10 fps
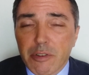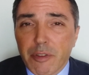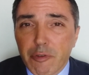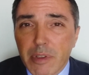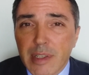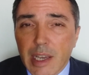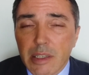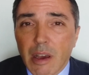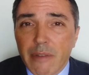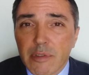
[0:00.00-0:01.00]
through the
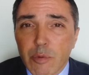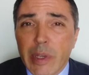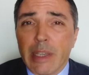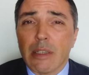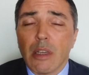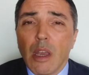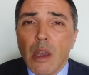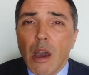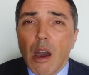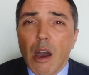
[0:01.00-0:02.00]
second half of the week.
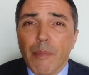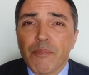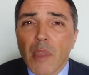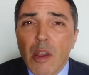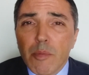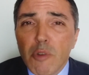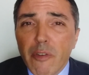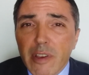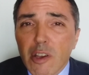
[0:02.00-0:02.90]
Moving